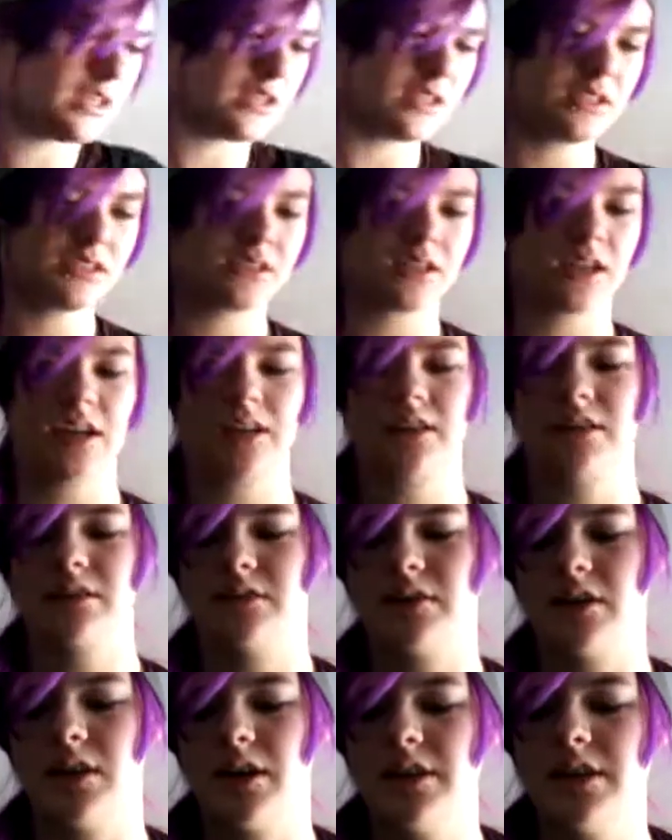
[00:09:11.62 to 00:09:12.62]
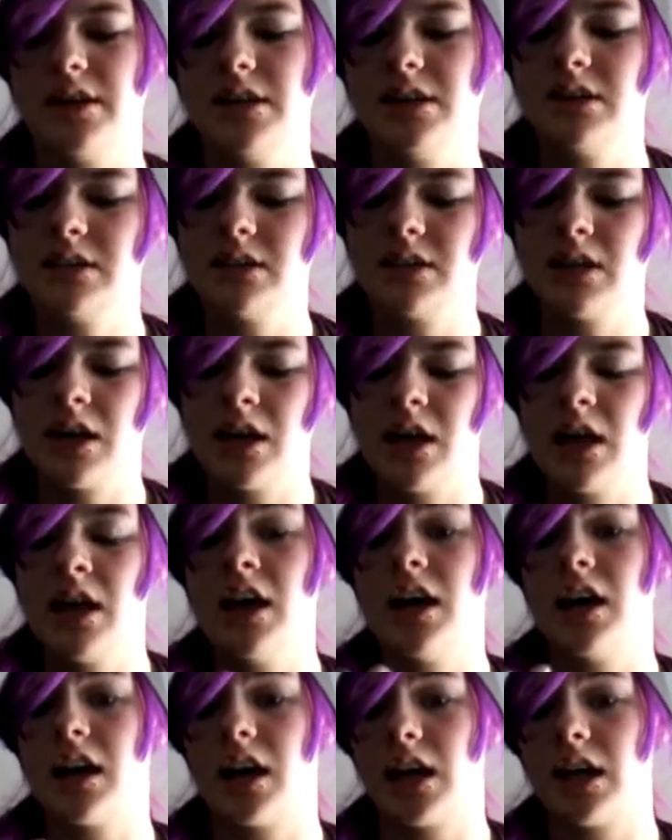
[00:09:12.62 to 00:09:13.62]
these. I saw these,
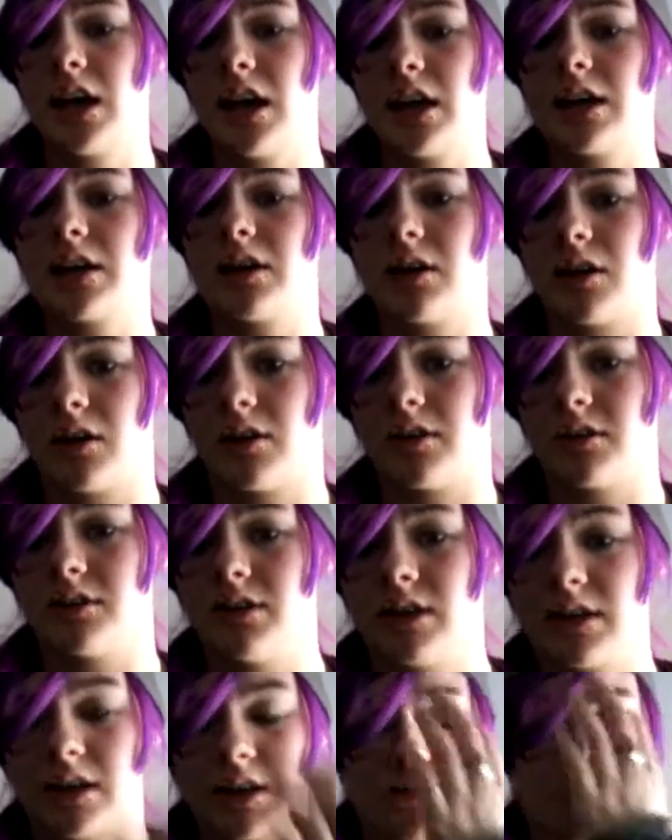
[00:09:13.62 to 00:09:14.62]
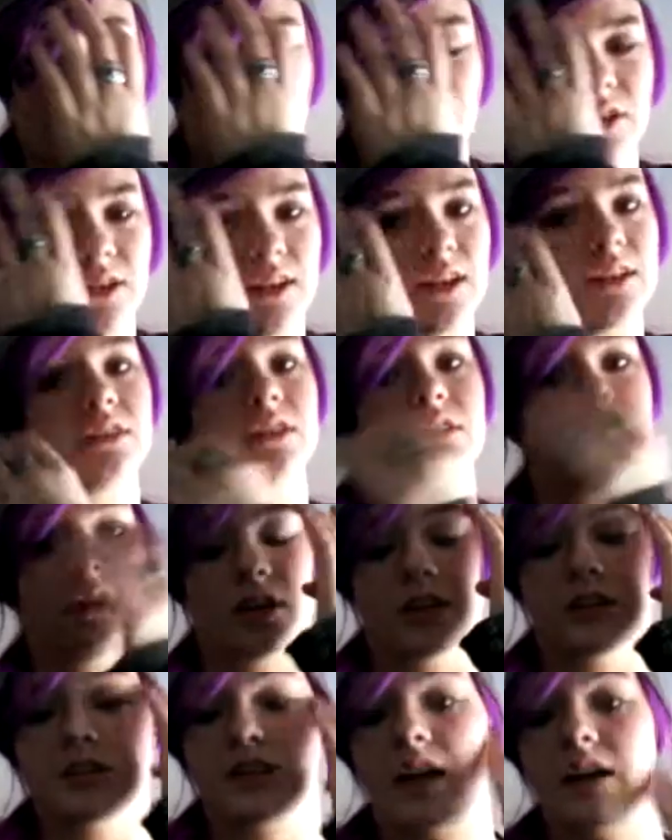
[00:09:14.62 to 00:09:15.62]
and I like cards. Like I've always collected
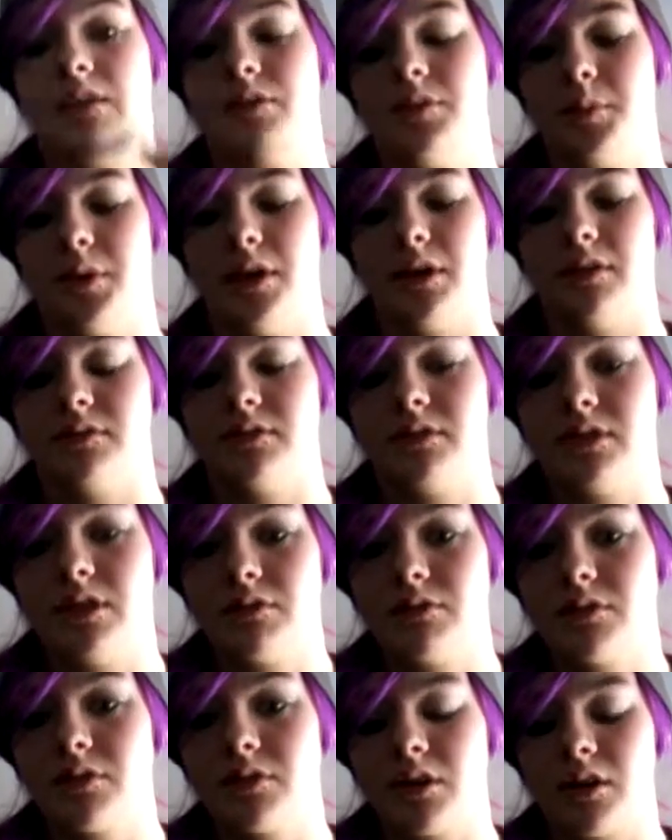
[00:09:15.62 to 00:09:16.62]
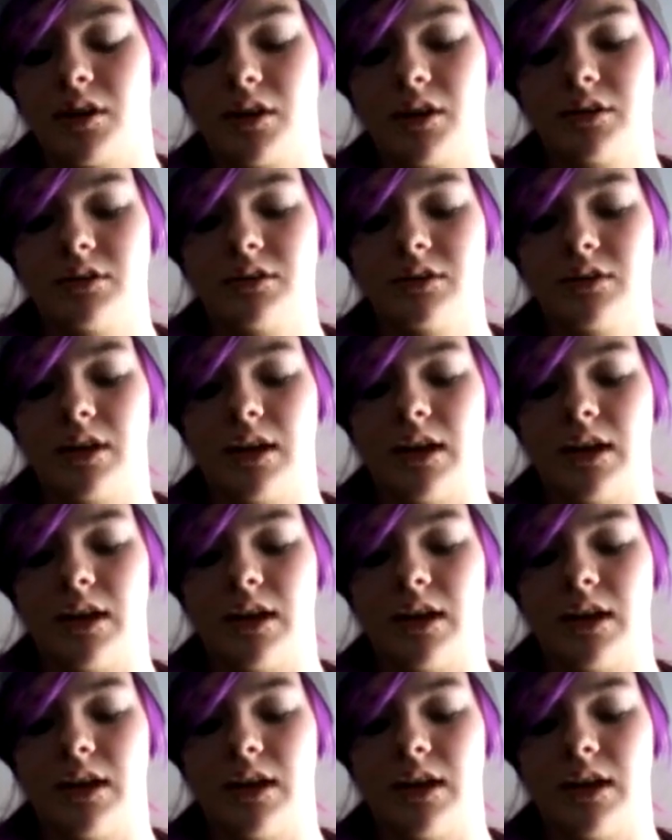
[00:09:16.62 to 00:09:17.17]
cards. I have a pair of see-through cards.